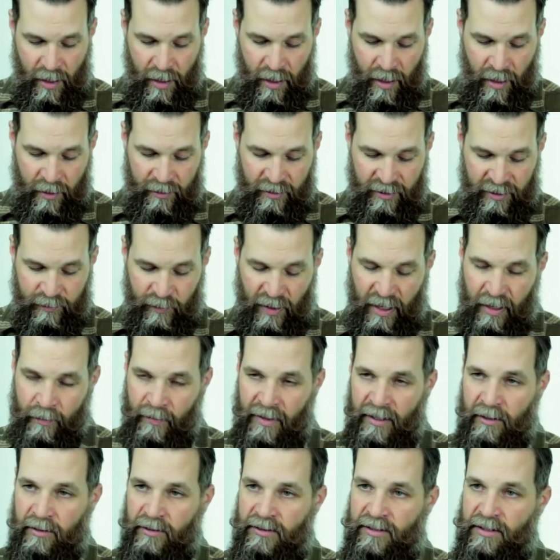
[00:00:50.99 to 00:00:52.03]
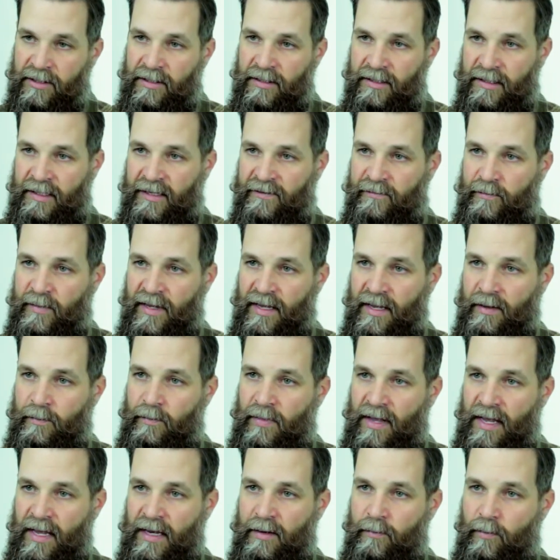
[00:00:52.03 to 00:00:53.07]
on the spot meter it's going to give me a
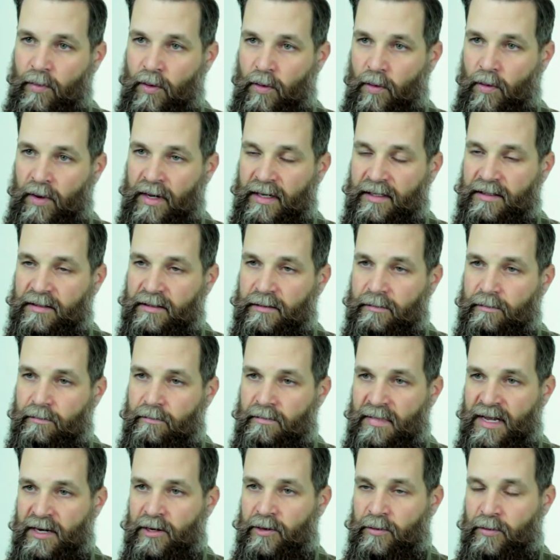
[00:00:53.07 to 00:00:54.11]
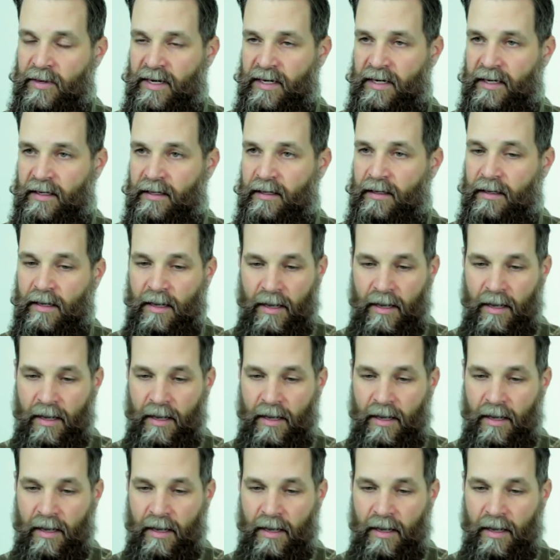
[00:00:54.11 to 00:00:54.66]
pinpoint meter reading